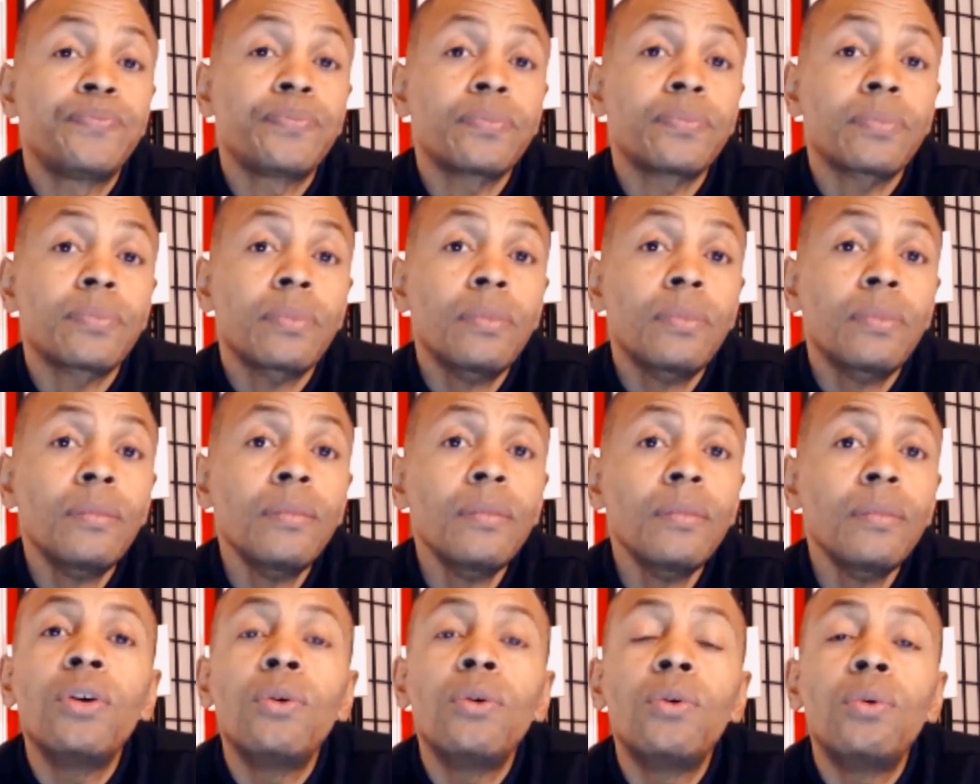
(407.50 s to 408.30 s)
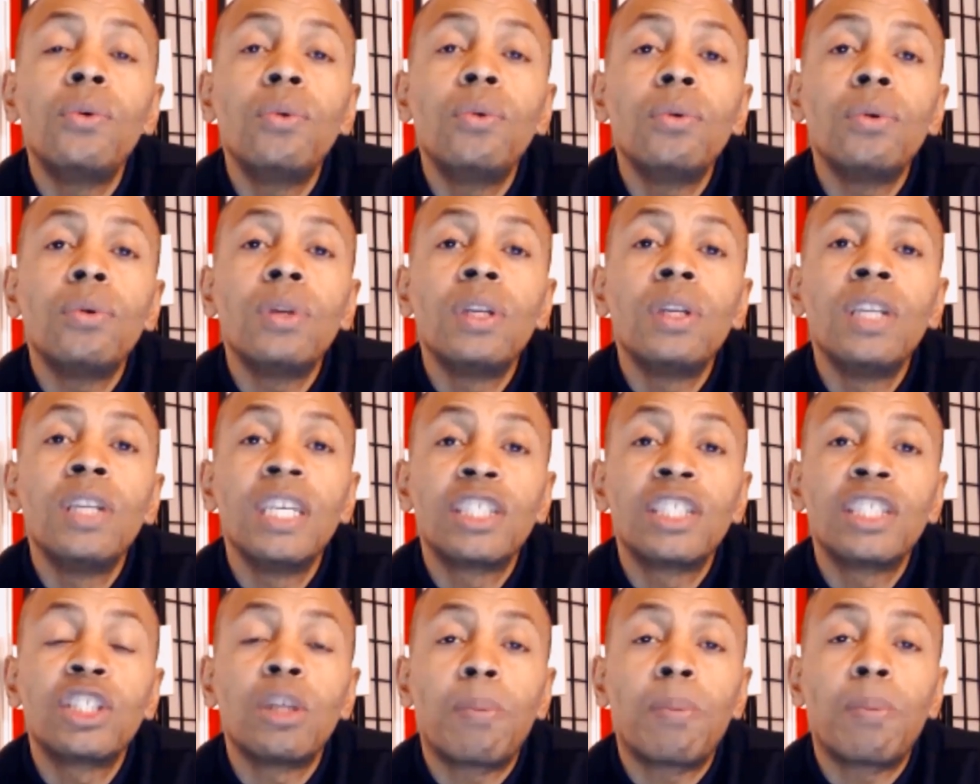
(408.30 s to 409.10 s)
Before you
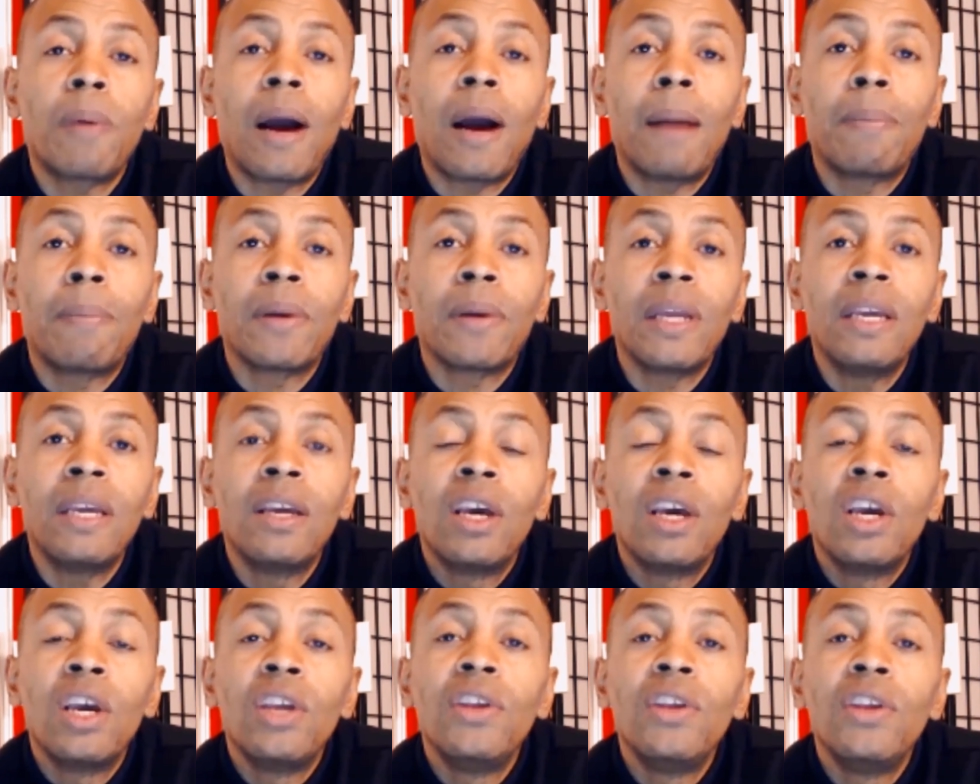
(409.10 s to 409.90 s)
list your property,